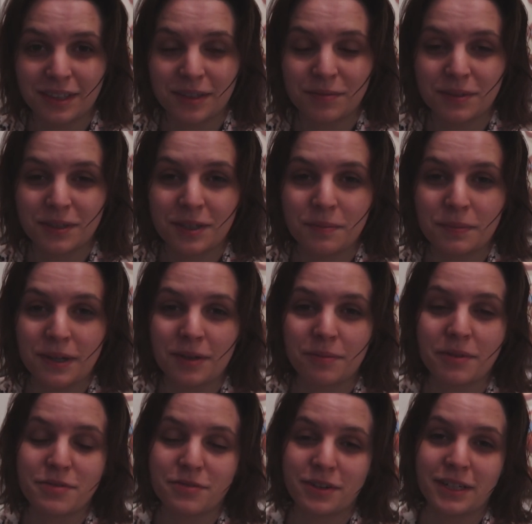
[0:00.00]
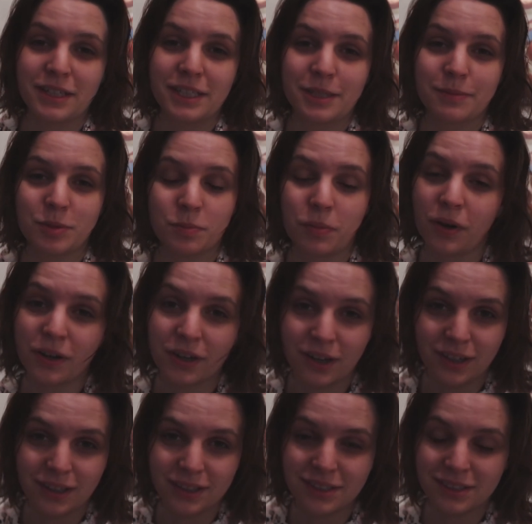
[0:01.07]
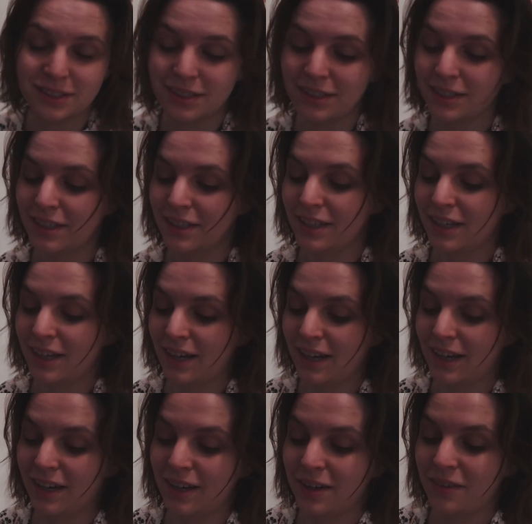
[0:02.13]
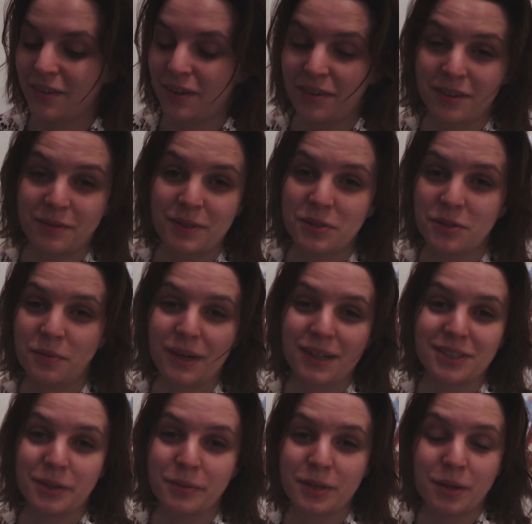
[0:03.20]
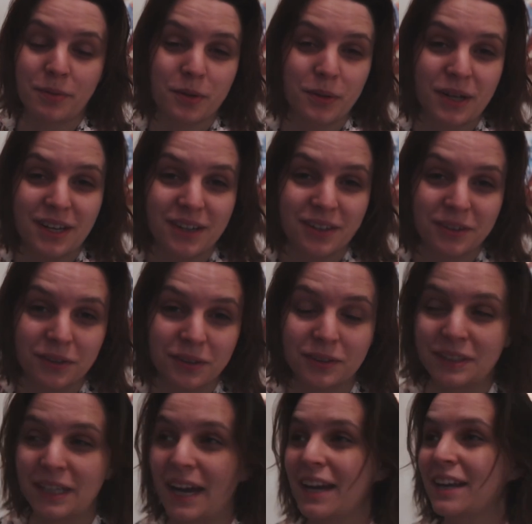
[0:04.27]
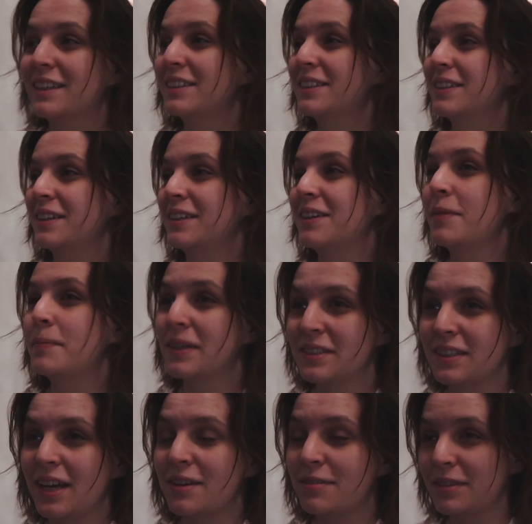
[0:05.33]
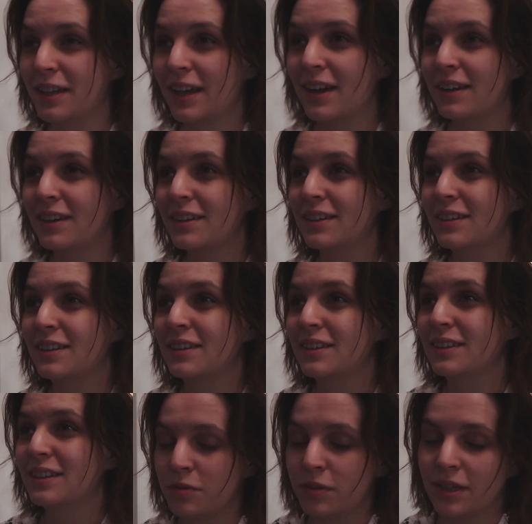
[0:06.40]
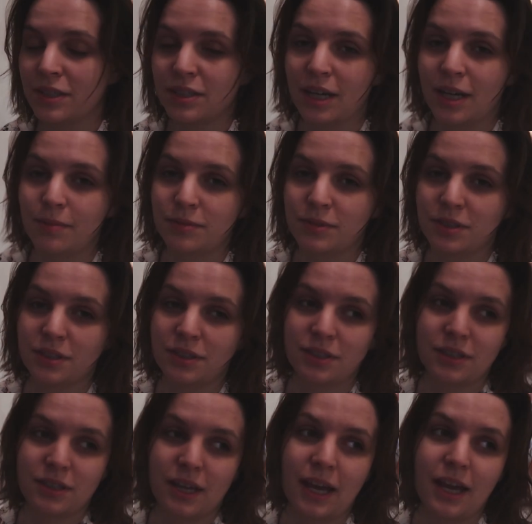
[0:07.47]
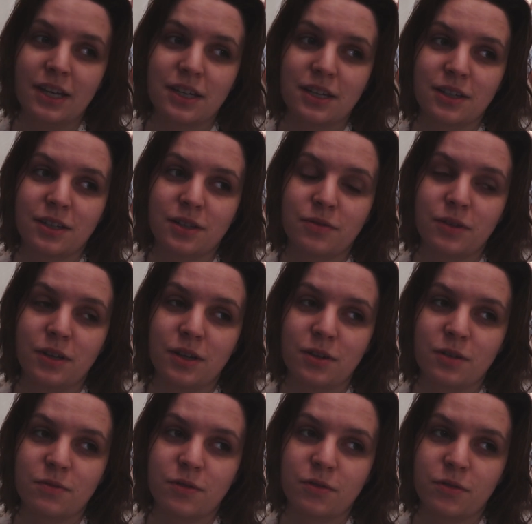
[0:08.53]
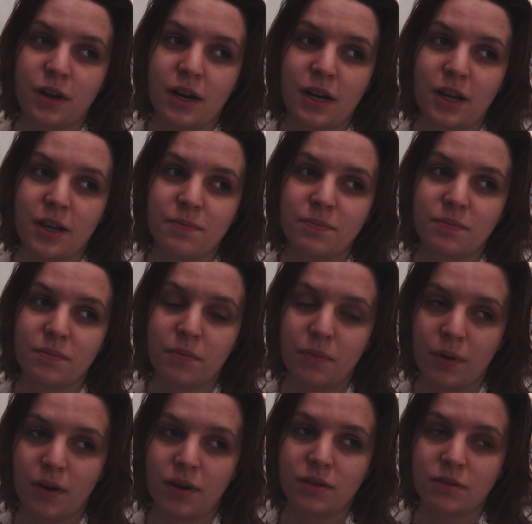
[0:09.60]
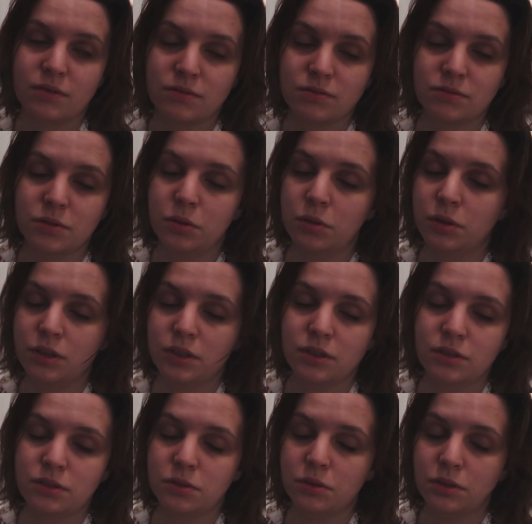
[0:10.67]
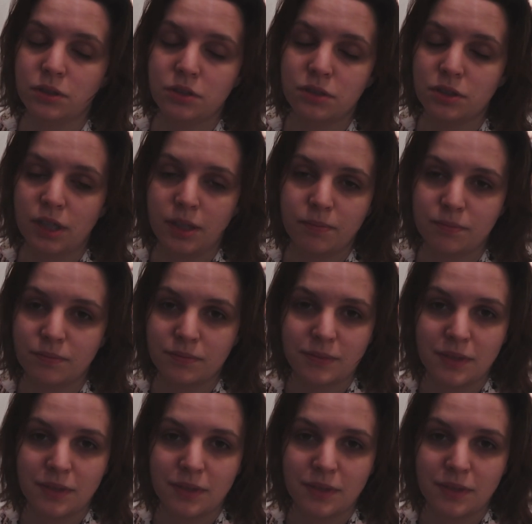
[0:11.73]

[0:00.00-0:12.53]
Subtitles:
I'm going to be on my friend Liam's podcast. I'm going to be talking about WWE all day. So I'm excited for that. I do need to find time to edit a video for Friday. But all in due time.